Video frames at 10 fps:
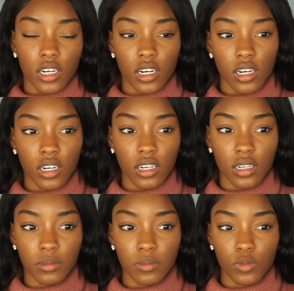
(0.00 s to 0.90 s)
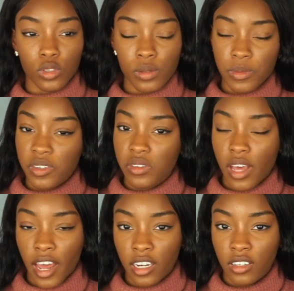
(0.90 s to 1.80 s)
Um, Will Smith
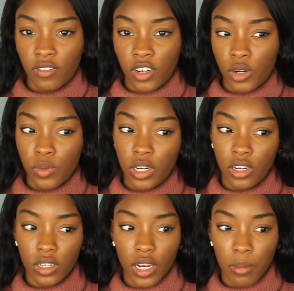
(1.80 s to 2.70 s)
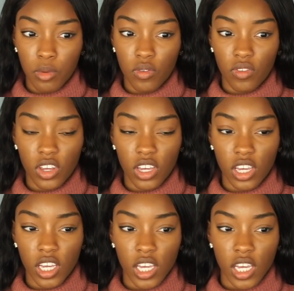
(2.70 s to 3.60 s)
acted very well in that
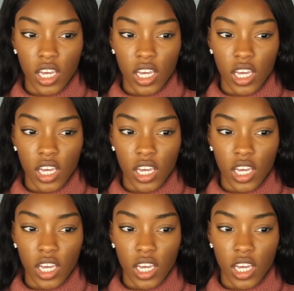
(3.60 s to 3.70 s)
movie.